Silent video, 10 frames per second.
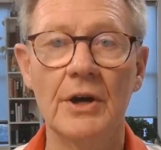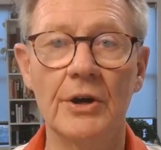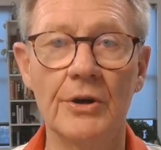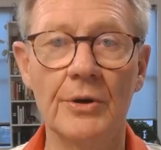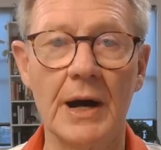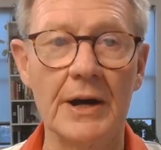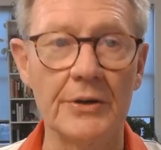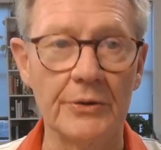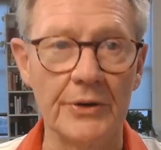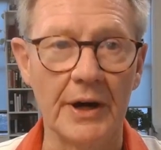who are
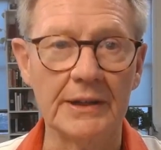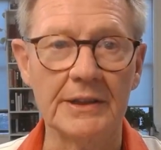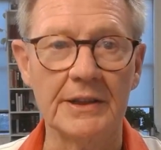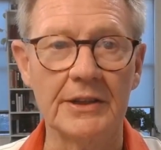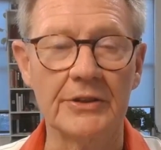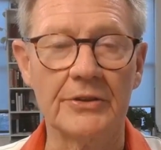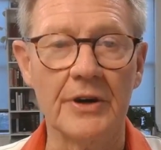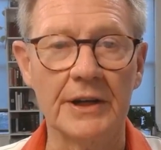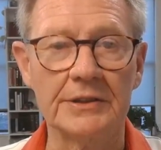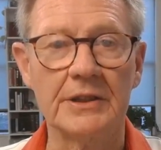united in
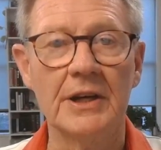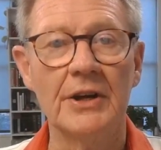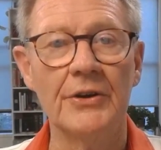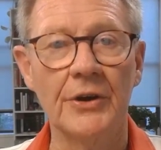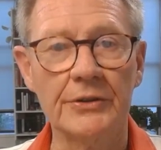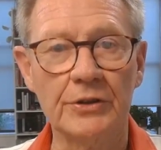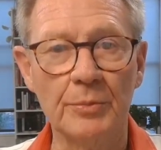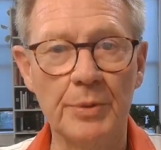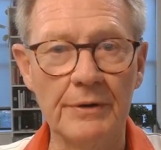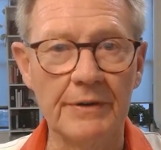Christ not to
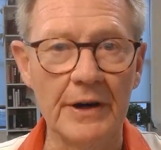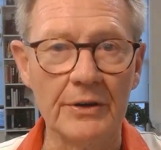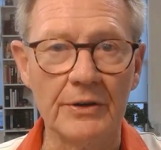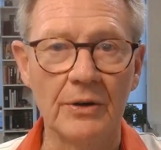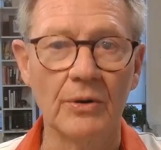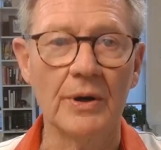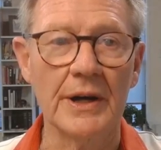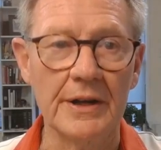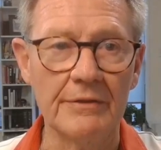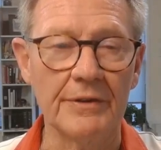provoke or
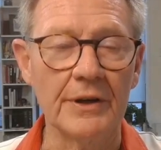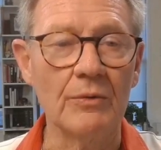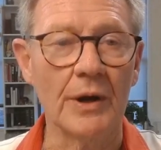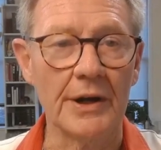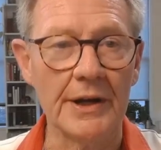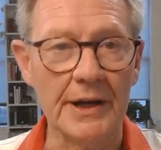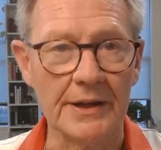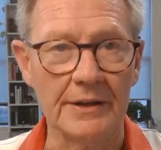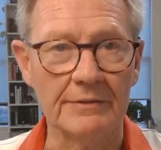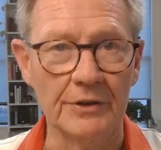envy one
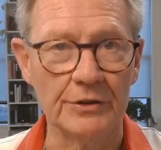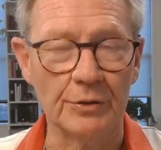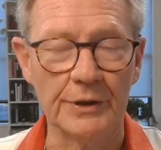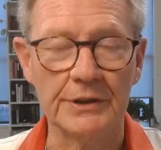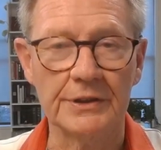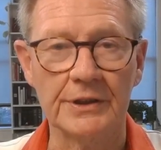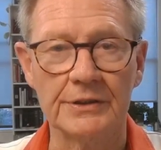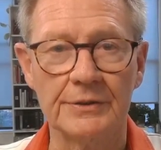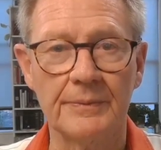another. Verse 26.